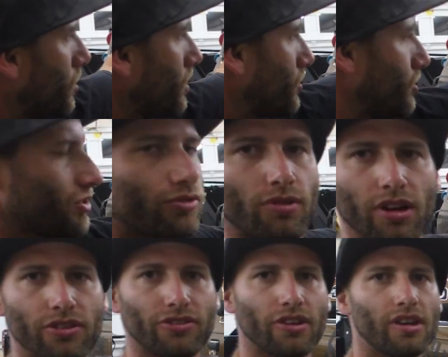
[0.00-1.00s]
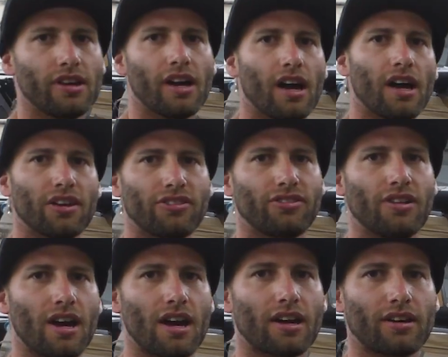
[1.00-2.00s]
truck just runs a
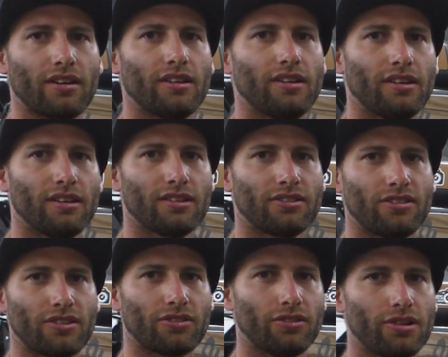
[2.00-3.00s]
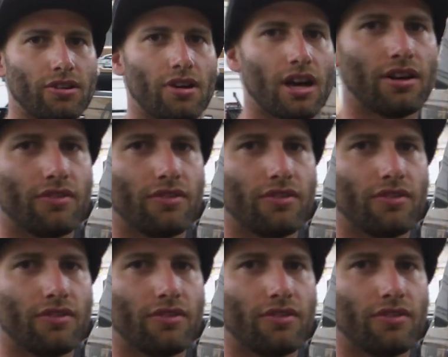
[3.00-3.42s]
stock 6-liter